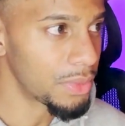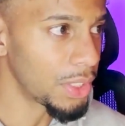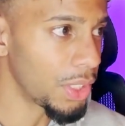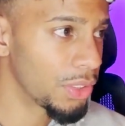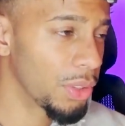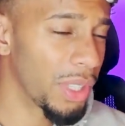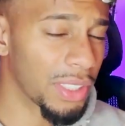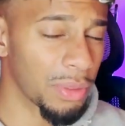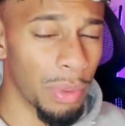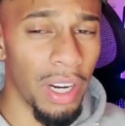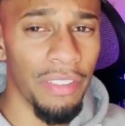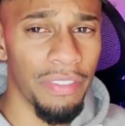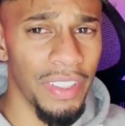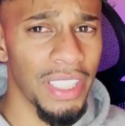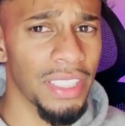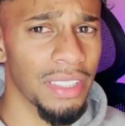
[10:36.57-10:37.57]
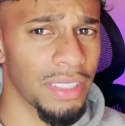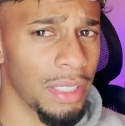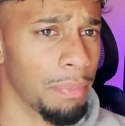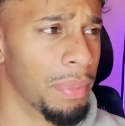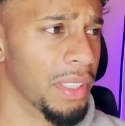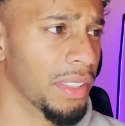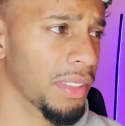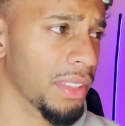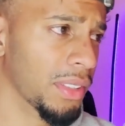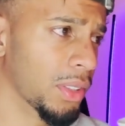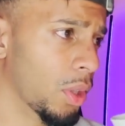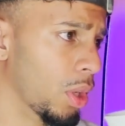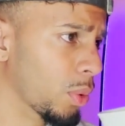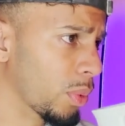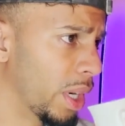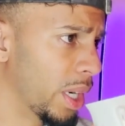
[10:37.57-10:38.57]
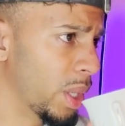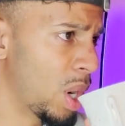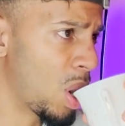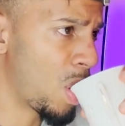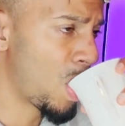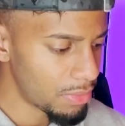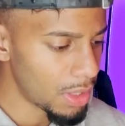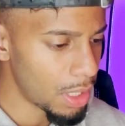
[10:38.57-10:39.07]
So that's where I think the business is going right now.